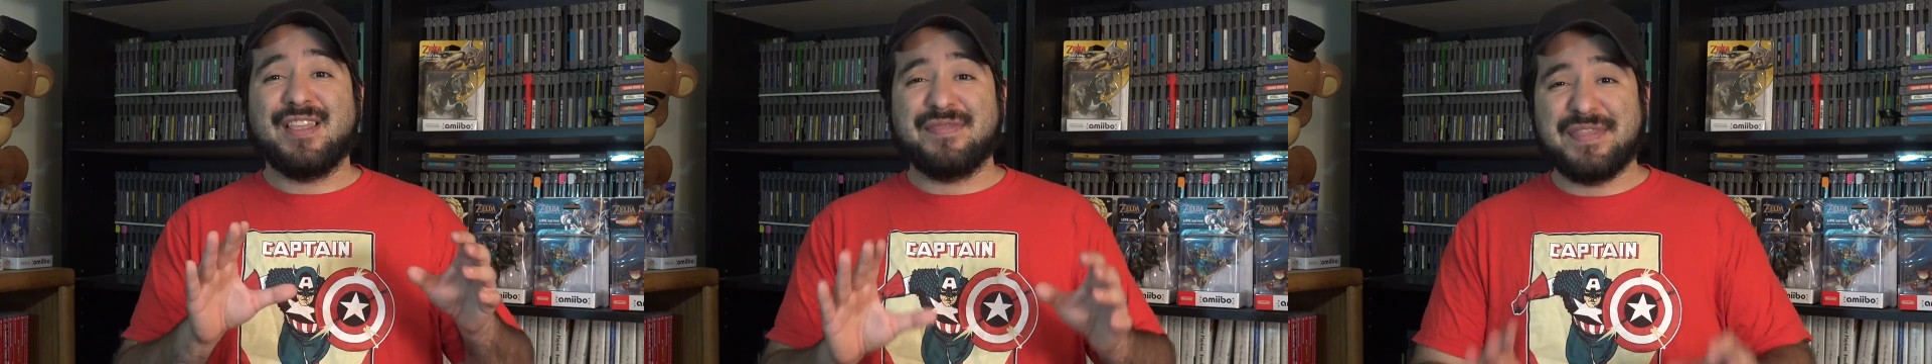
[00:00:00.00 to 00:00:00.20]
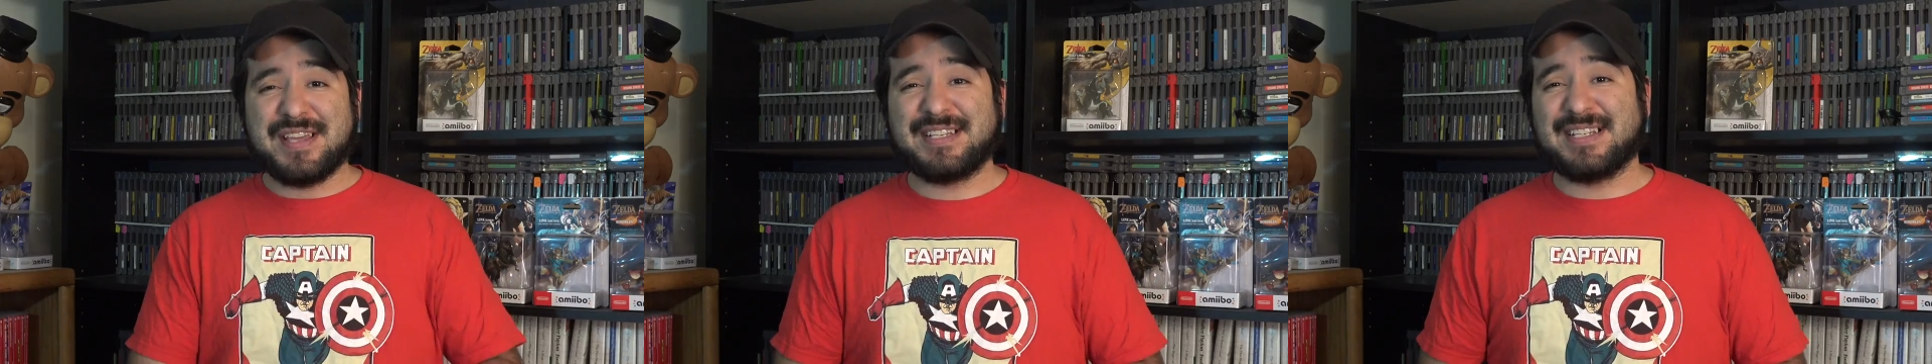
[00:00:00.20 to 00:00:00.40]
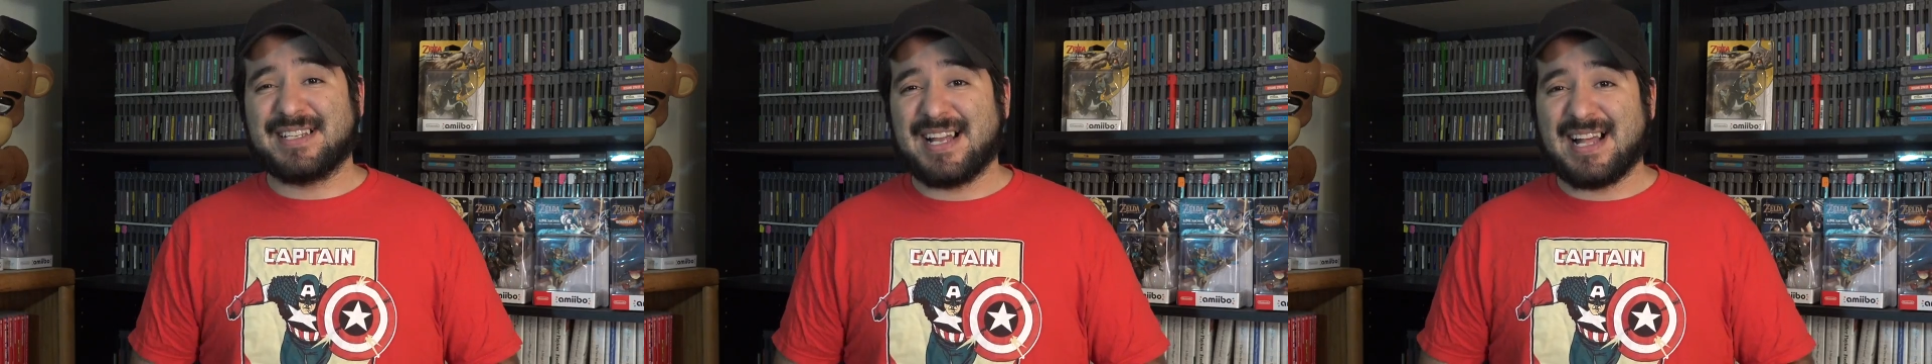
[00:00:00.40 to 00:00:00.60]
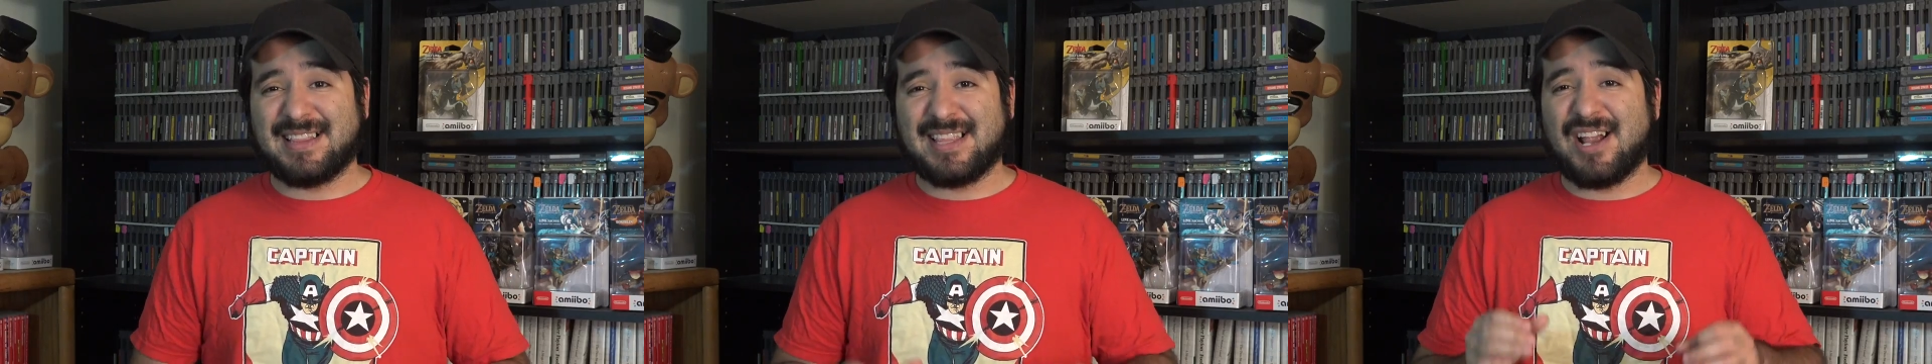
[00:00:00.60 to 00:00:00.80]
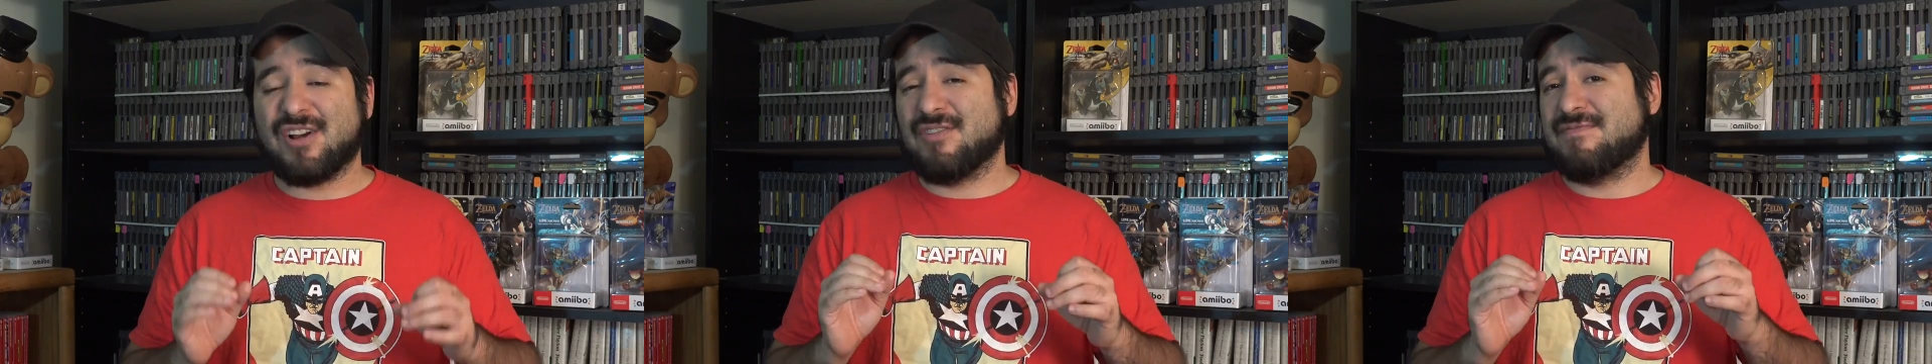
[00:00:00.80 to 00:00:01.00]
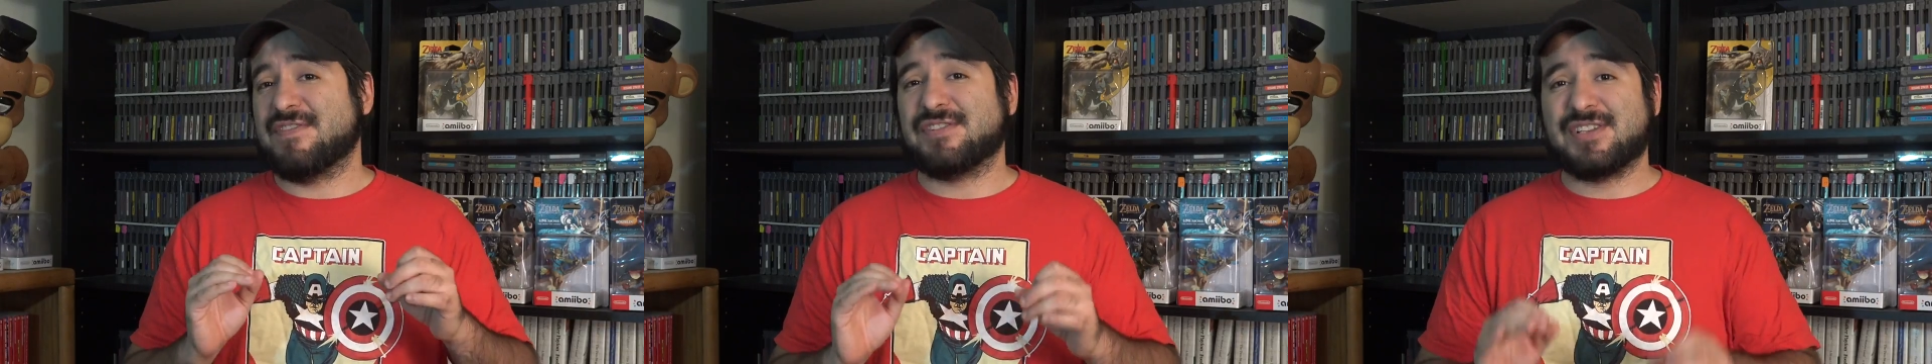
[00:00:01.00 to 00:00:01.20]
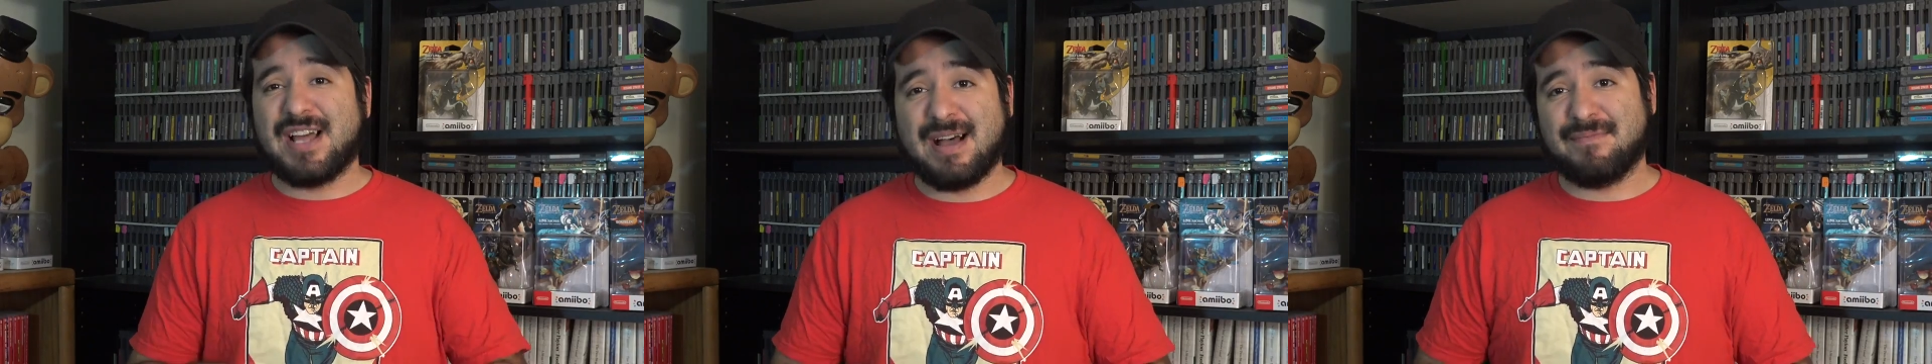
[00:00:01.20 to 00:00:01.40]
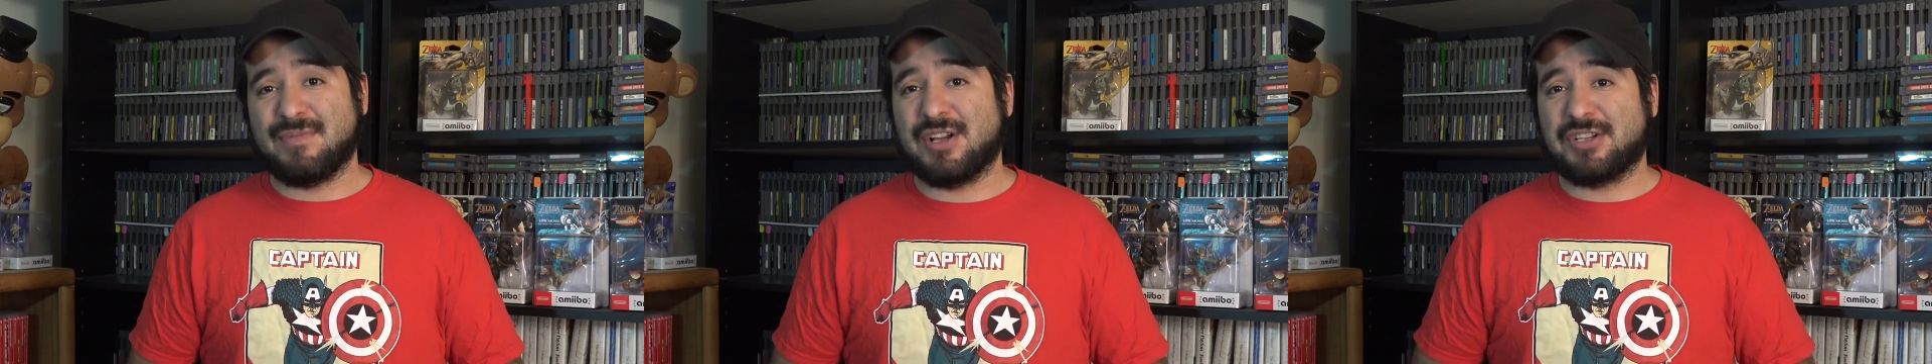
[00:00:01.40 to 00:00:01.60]
This is not there. There's
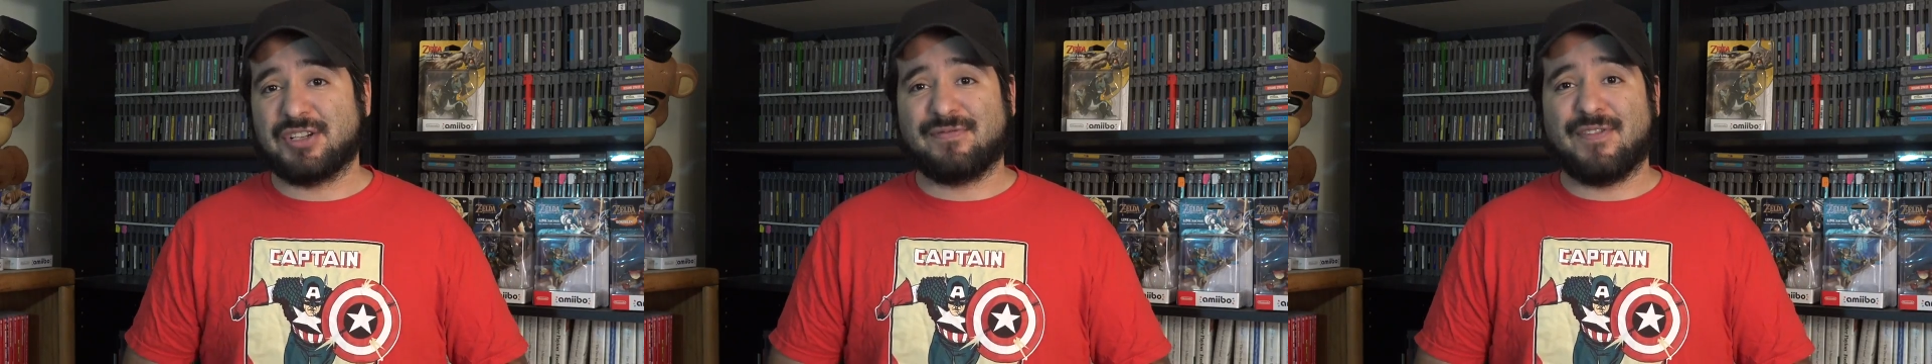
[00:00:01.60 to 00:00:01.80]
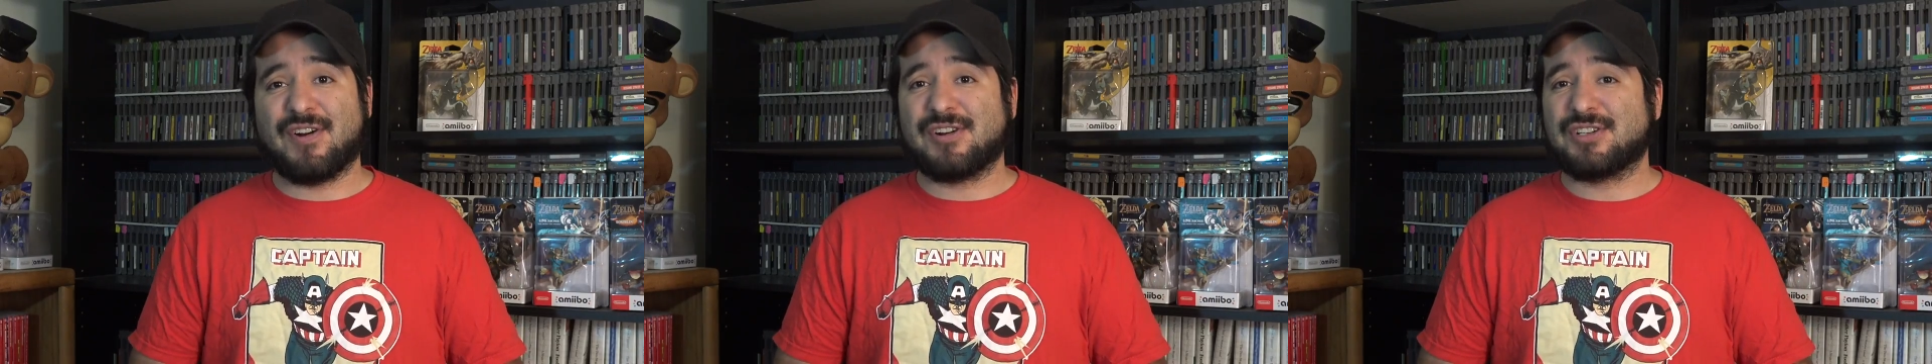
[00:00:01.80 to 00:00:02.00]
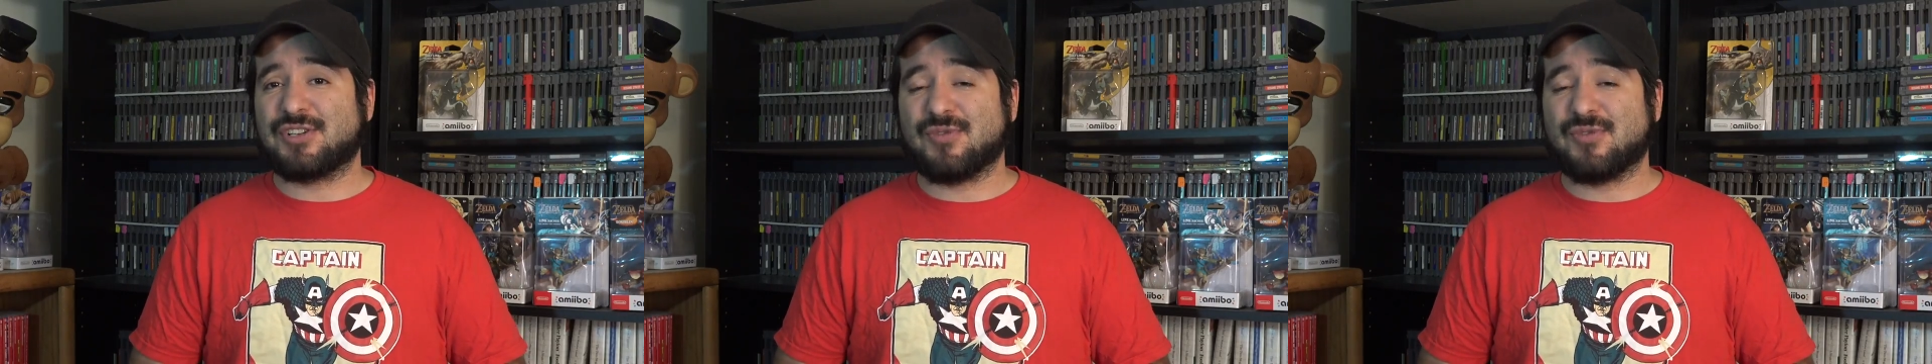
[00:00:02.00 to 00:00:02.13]
not much as far as